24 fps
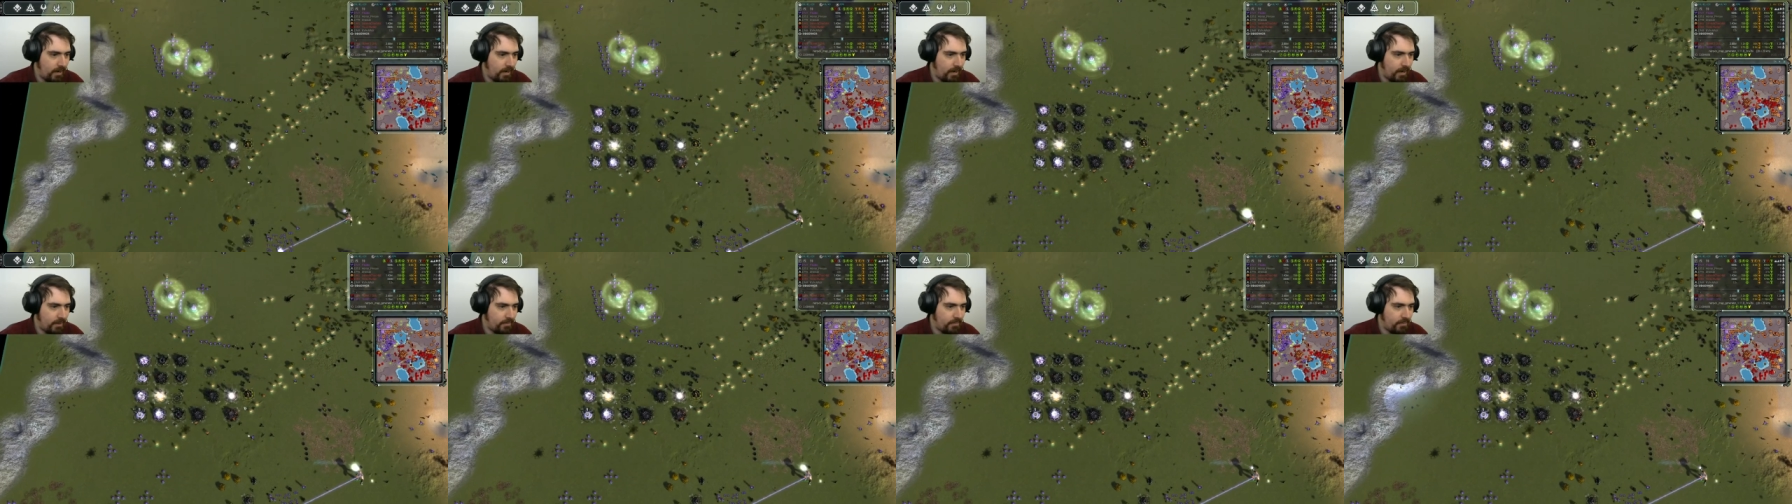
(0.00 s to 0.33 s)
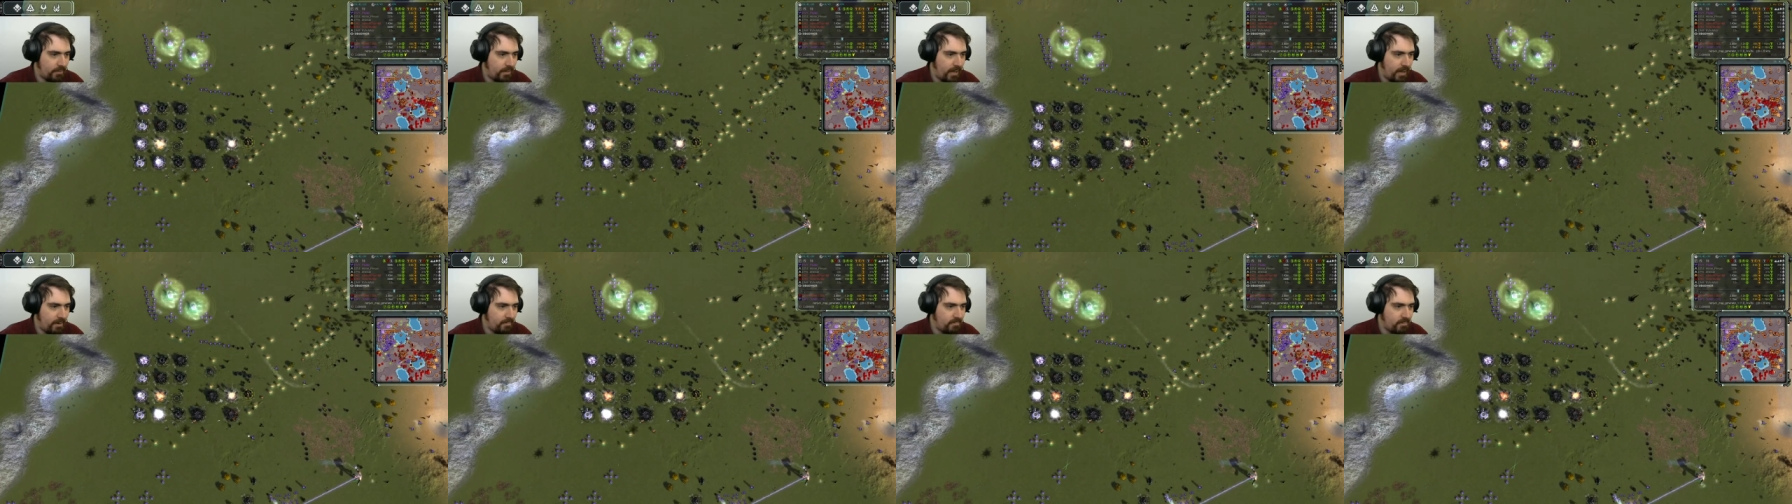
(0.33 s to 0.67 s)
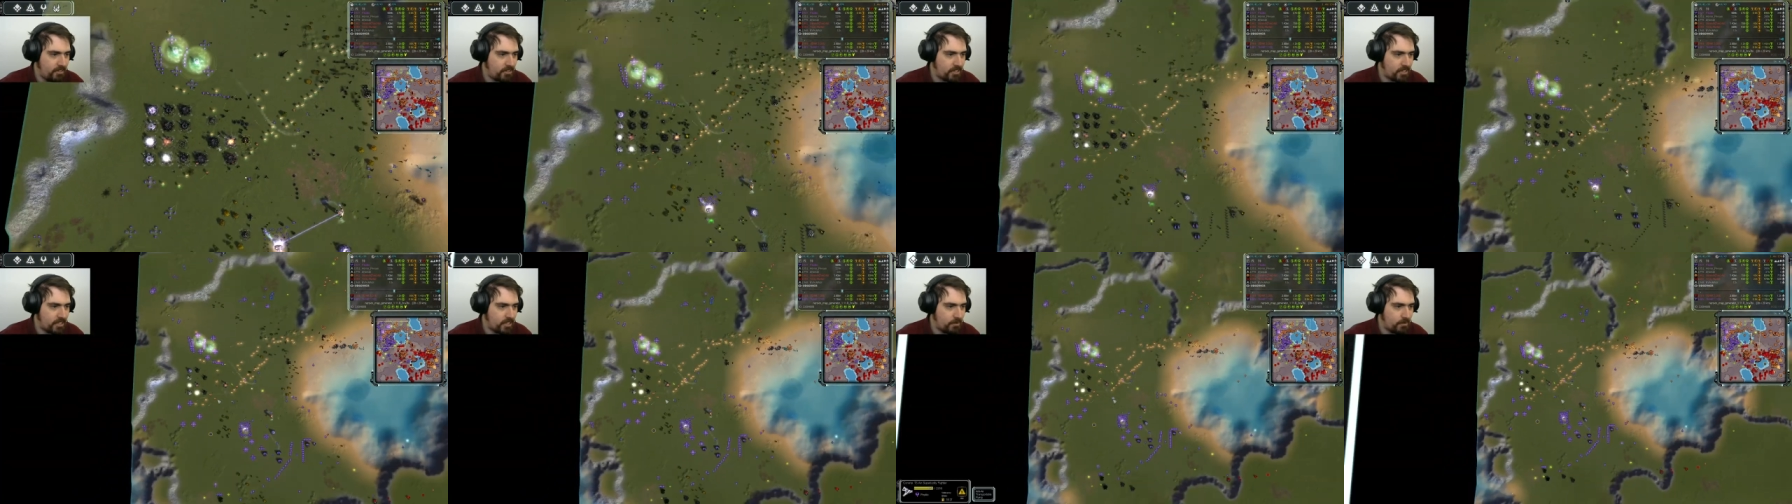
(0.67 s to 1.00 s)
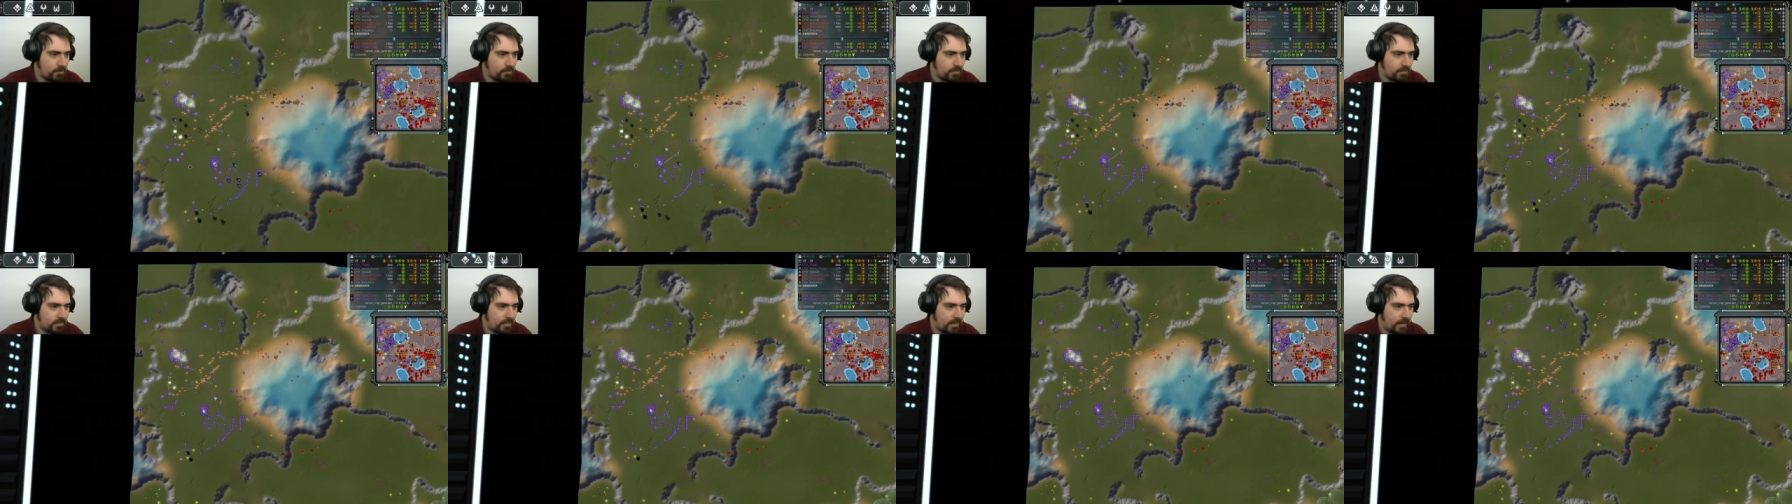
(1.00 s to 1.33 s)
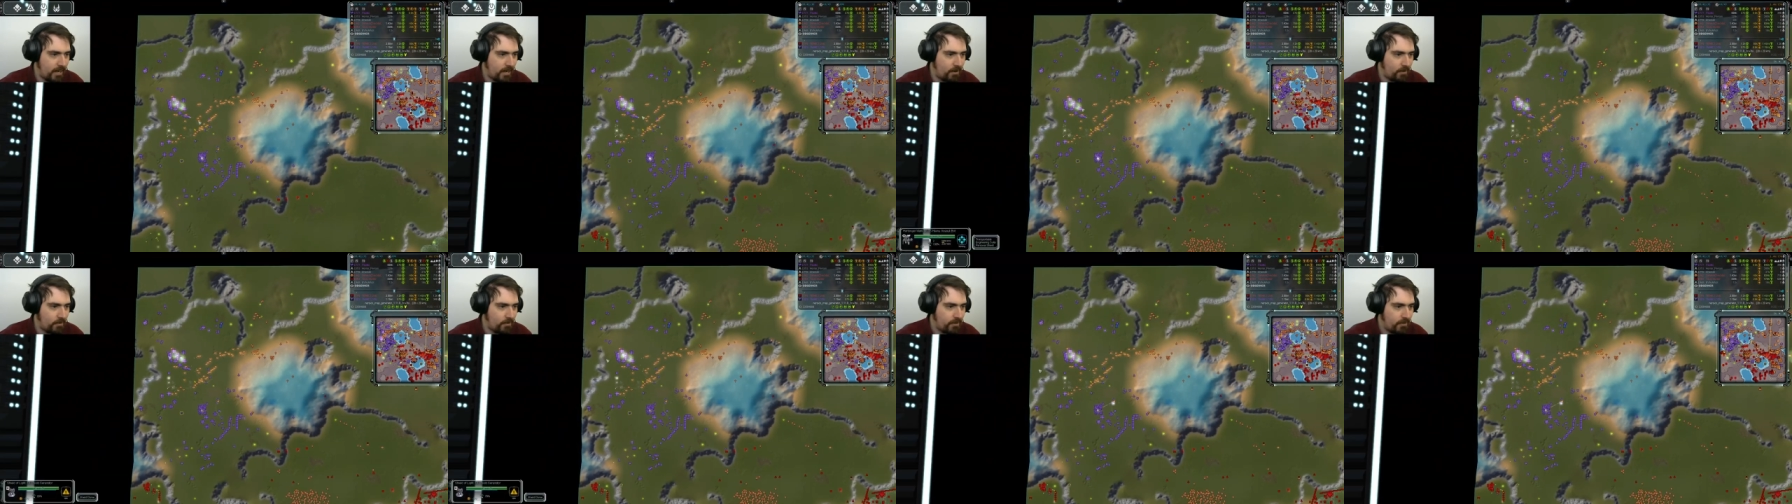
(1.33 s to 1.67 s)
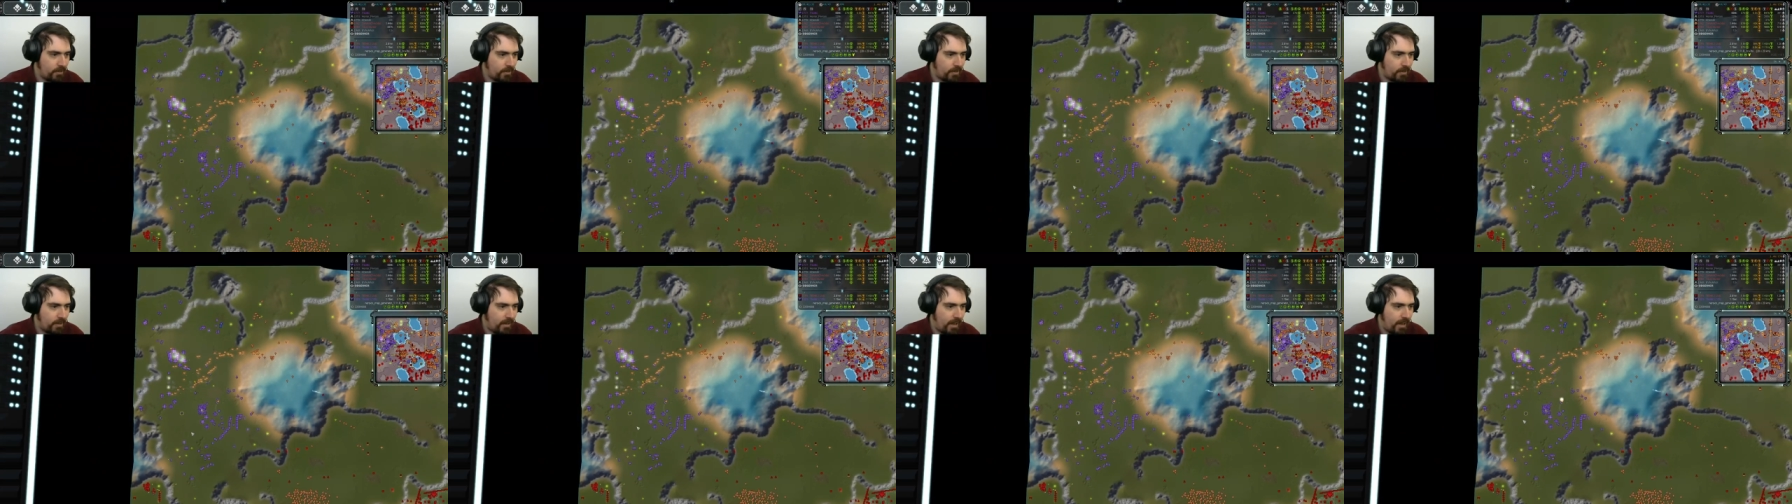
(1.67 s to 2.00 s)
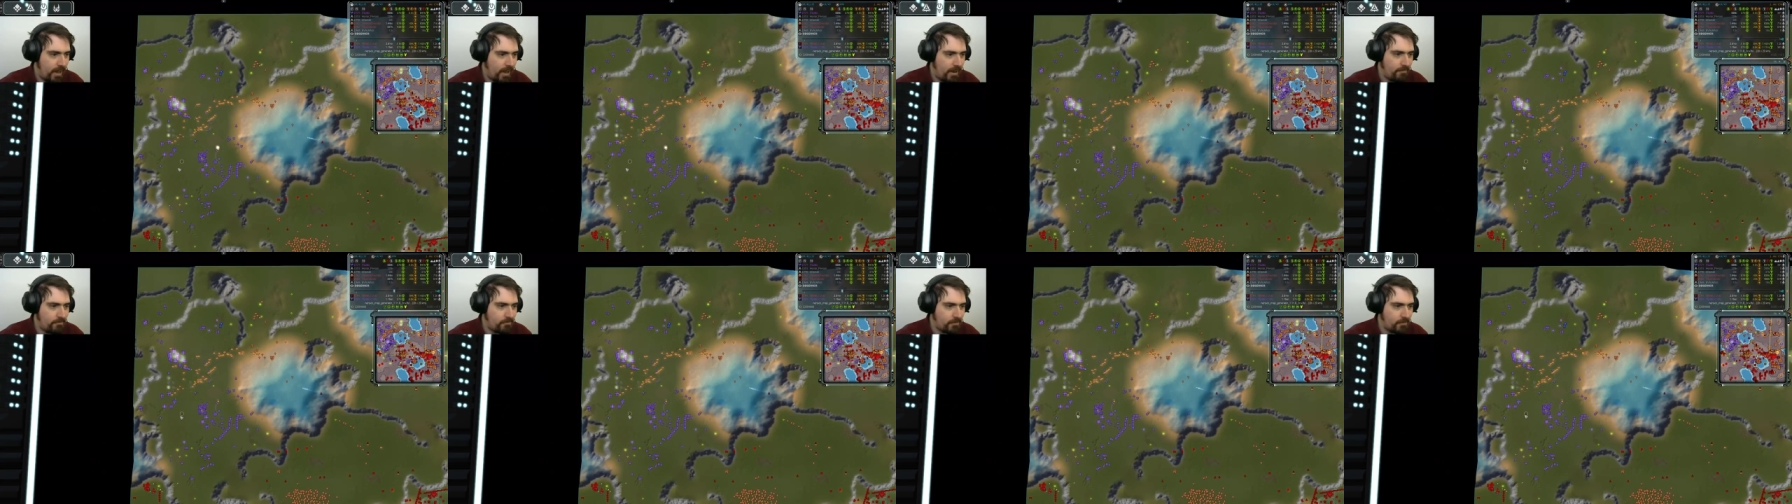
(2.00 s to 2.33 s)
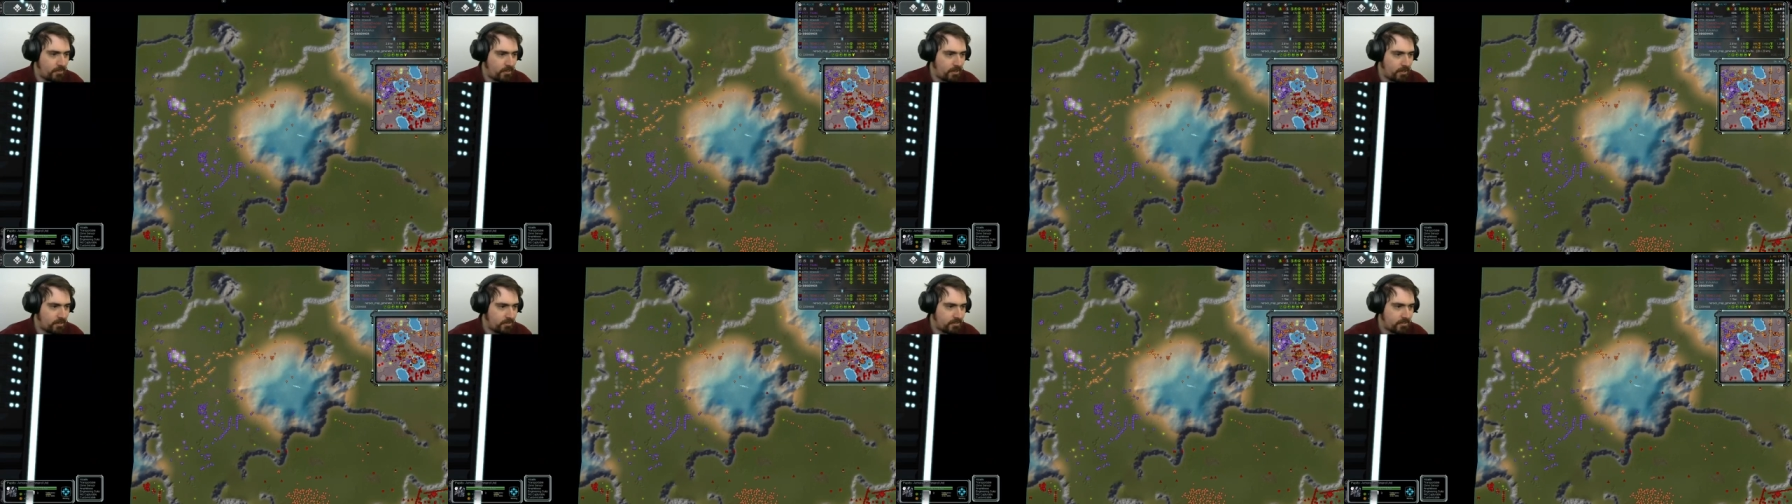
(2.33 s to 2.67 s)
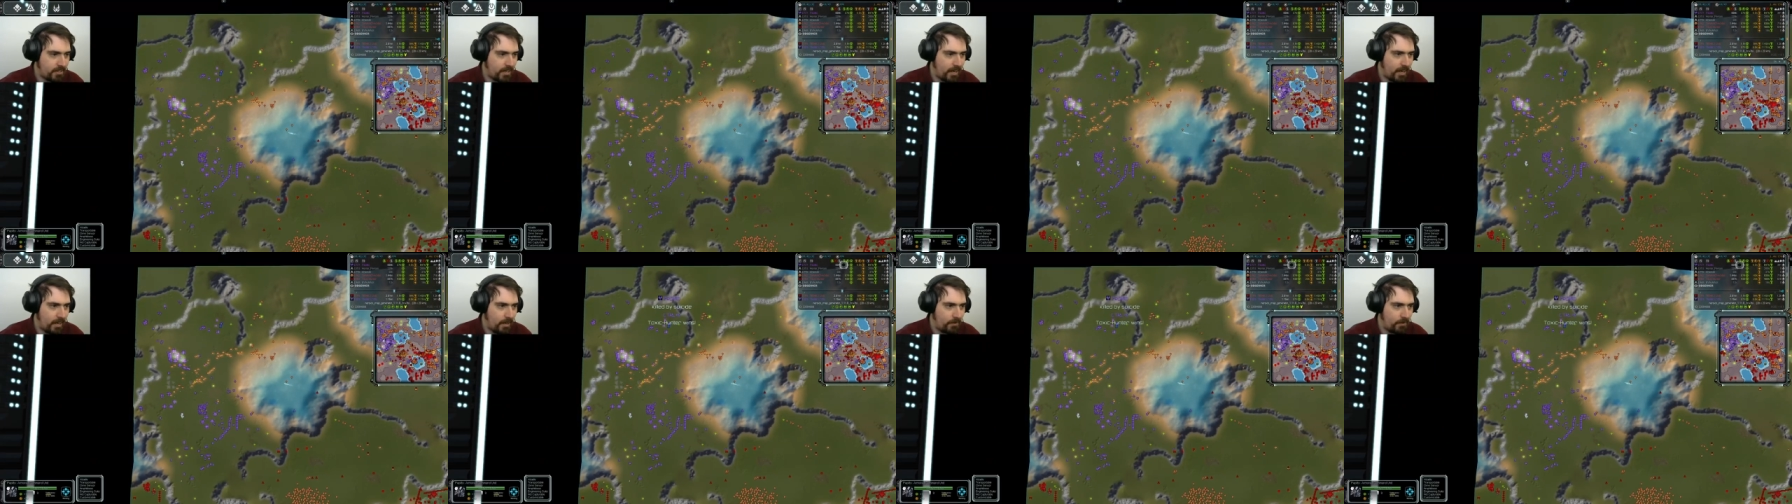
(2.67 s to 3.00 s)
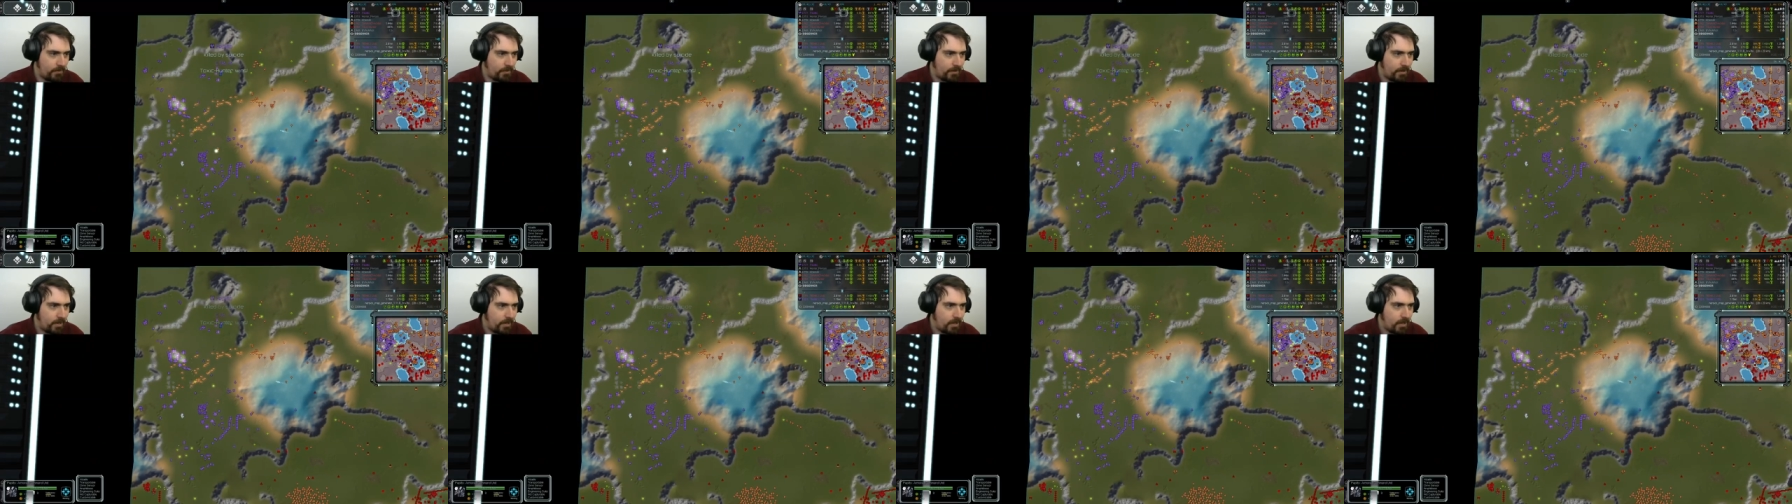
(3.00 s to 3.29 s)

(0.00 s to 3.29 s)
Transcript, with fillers: and the air HQ is down. Everything's down.